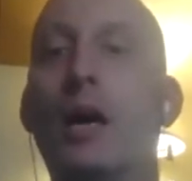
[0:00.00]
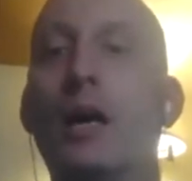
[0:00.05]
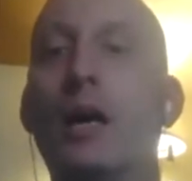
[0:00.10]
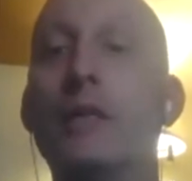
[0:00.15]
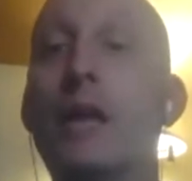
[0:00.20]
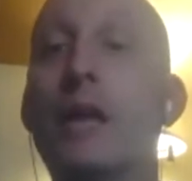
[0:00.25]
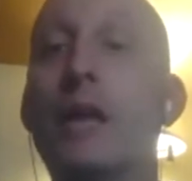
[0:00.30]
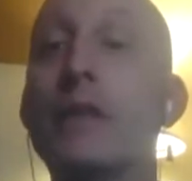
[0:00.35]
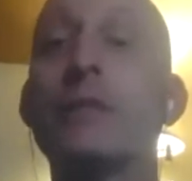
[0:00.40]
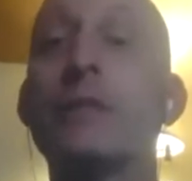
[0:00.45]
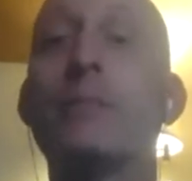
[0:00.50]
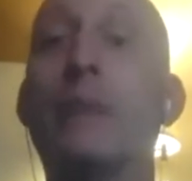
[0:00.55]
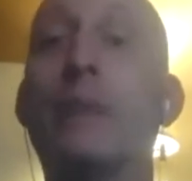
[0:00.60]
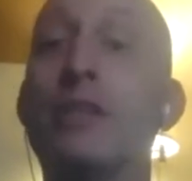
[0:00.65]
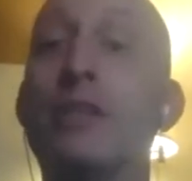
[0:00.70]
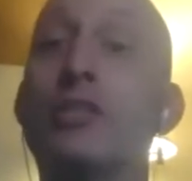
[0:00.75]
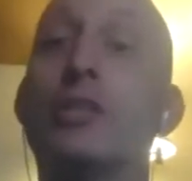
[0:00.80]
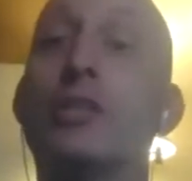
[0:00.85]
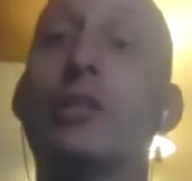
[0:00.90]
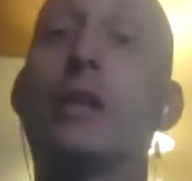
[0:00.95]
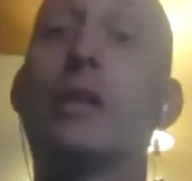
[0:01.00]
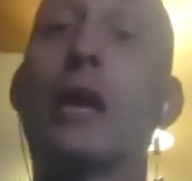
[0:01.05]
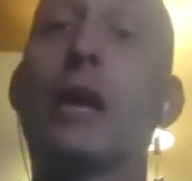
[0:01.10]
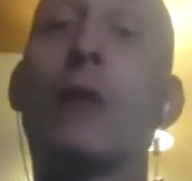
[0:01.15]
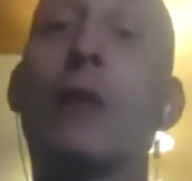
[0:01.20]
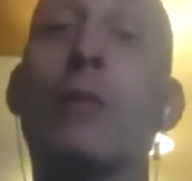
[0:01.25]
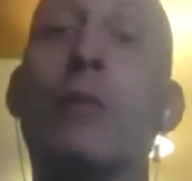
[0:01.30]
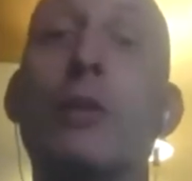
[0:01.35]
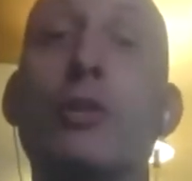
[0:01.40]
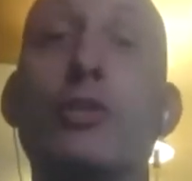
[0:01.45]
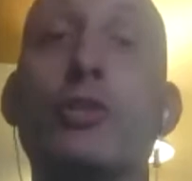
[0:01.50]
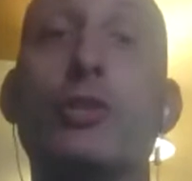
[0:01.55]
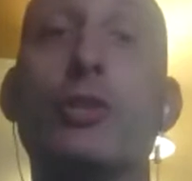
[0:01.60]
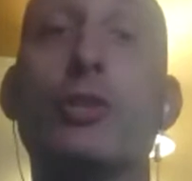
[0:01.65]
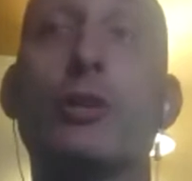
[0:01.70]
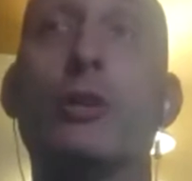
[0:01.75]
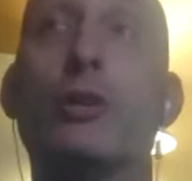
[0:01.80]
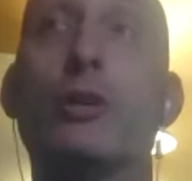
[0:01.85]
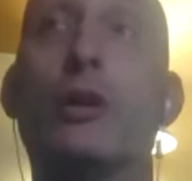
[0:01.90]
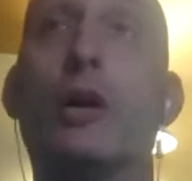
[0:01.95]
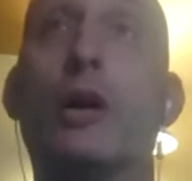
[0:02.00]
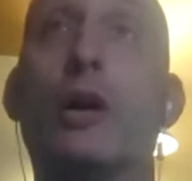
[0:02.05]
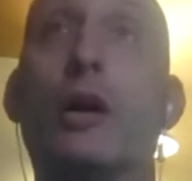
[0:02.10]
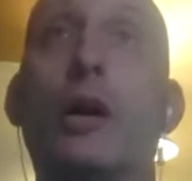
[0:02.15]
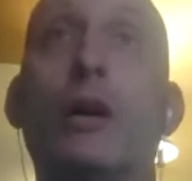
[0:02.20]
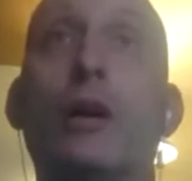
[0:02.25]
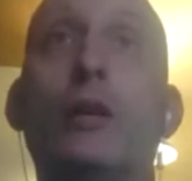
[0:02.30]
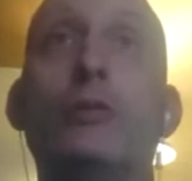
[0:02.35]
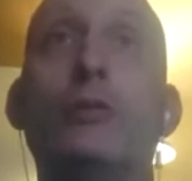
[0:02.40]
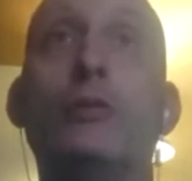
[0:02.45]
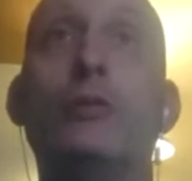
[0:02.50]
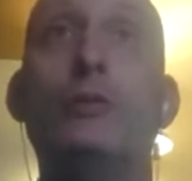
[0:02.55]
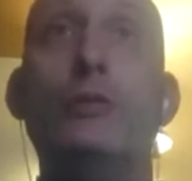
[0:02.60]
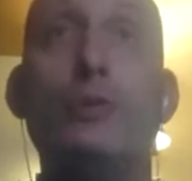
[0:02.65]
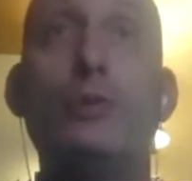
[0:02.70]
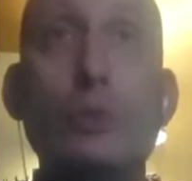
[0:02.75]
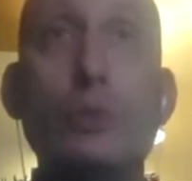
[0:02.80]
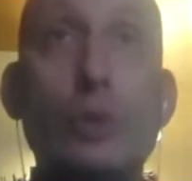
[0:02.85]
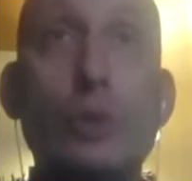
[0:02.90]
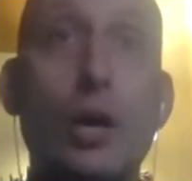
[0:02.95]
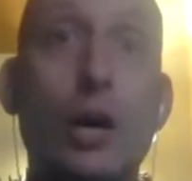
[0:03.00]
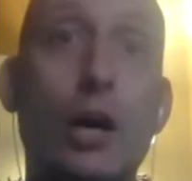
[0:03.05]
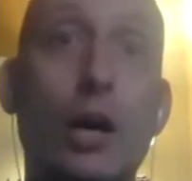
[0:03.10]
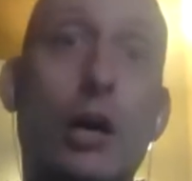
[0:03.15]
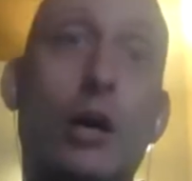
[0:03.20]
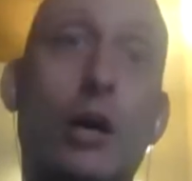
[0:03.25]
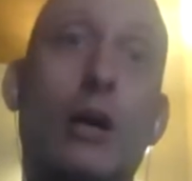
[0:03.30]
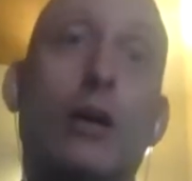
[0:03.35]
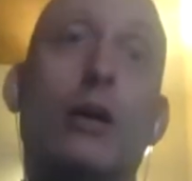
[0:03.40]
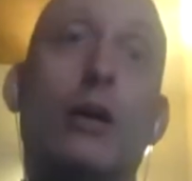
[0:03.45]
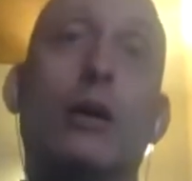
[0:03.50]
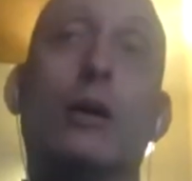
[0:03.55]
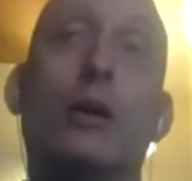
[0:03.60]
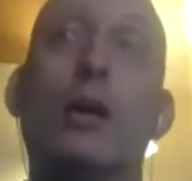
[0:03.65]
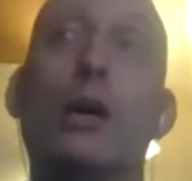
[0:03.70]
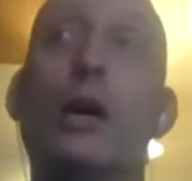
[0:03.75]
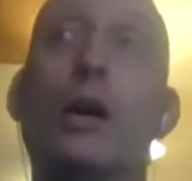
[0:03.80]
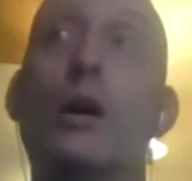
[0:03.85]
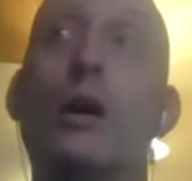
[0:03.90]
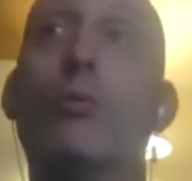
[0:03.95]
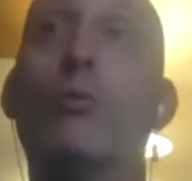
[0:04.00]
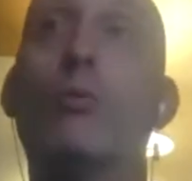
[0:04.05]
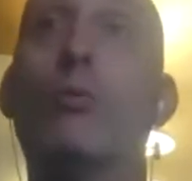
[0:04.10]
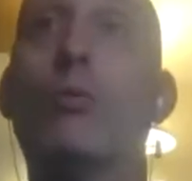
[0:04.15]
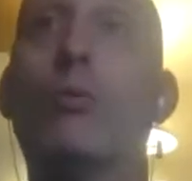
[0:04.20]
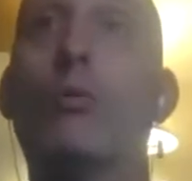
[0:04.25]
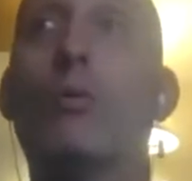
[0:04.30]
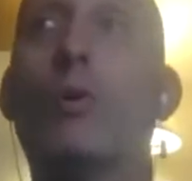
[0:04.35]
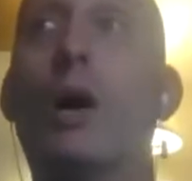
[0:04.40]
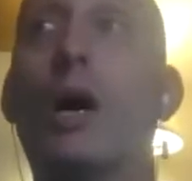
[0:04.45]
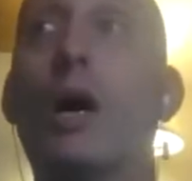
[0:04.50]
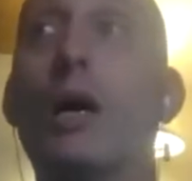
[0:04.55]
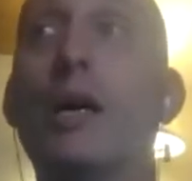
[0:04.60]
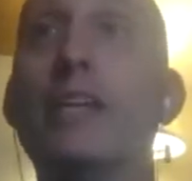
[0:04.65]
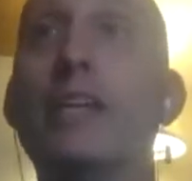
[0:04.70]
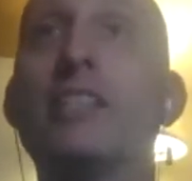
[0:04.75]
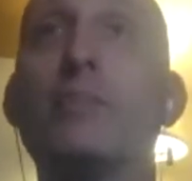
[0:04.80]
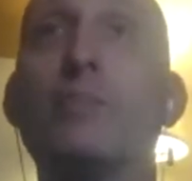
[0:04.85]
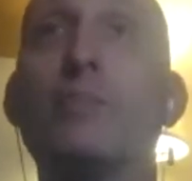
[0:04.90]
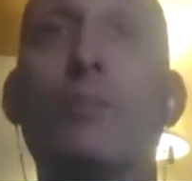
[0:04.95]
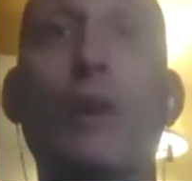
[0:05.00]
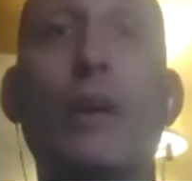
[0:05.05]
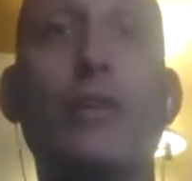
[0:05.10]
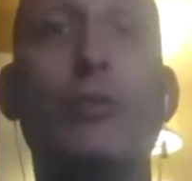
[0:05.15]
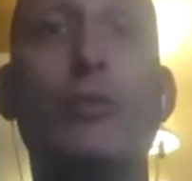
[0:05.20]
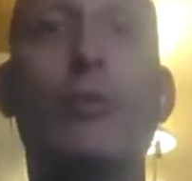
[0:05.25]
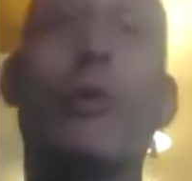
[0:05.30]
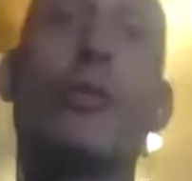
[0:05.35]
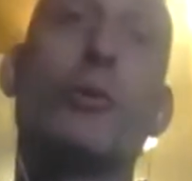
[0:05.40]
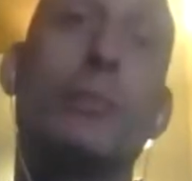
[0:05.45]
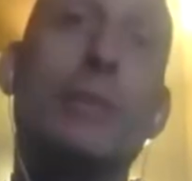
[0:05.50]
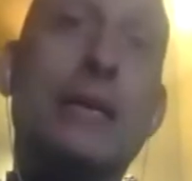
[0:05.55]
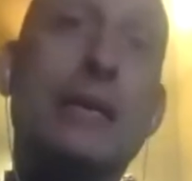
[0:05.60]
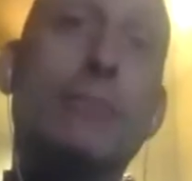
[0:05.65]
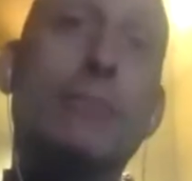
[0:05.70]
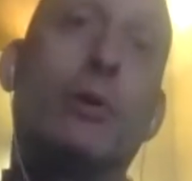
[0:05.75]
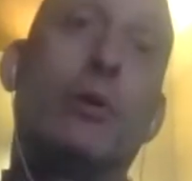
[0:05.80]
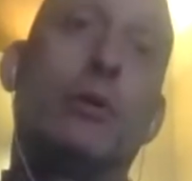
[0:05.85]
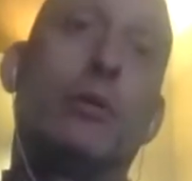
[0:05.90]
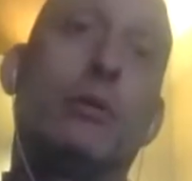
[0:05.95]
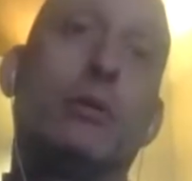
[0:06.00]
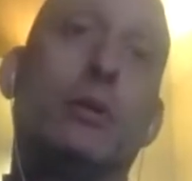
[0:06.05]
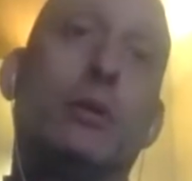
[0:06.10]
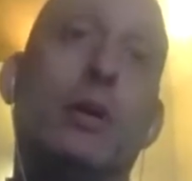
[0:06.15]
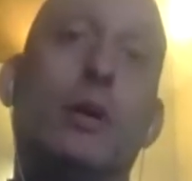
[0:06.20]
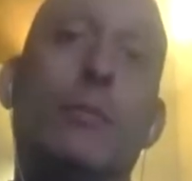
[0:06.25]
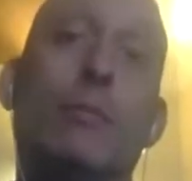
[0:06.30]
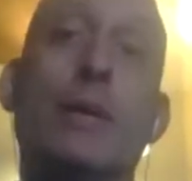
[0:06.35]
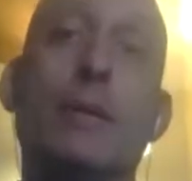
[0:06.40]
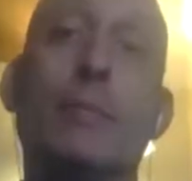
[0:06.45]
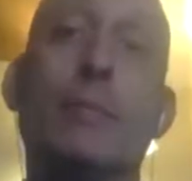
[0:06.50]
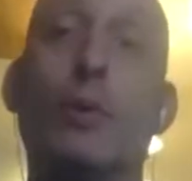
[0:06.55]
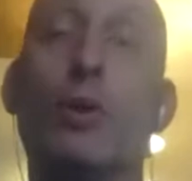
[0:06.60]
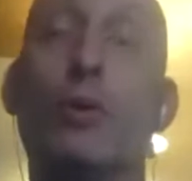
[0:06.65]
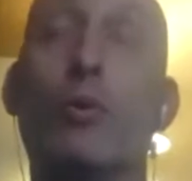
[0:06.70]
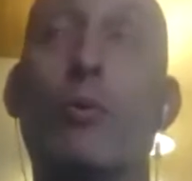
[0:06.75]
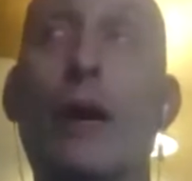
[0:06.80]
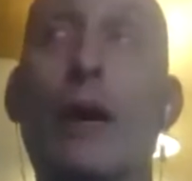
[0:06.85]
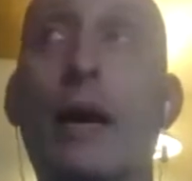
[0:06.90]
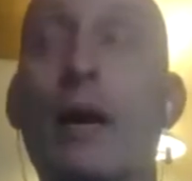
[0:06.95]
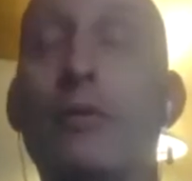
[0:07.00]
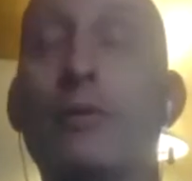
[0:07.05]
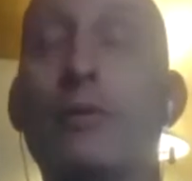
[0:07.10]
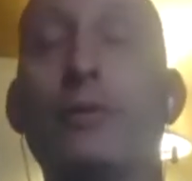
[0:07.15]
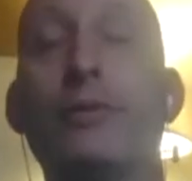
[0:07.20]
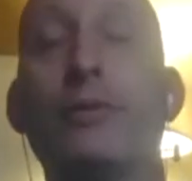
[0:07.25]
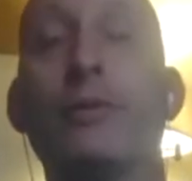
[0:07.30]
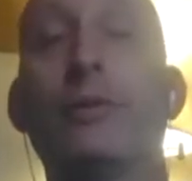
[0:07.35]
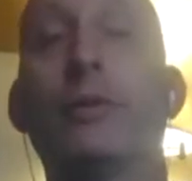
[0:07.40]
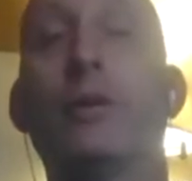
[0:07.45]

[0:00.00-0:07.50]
Not to mention how much dukkha is spread to other people around.